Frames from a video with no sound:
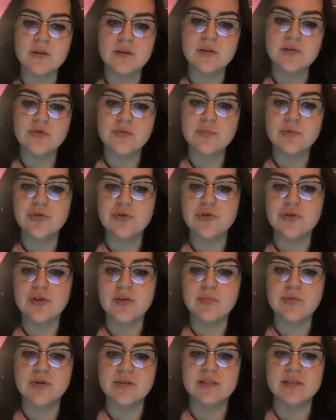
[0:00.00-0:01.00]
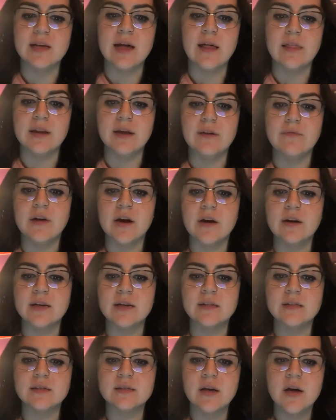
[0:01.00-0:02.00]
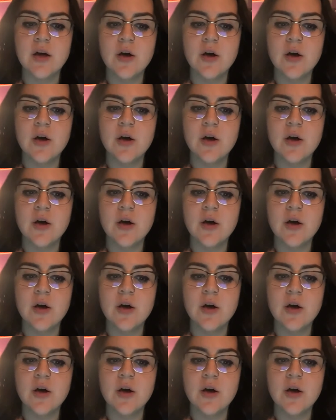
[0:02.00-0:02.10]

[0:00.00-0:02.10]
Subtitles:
distribution of personality variants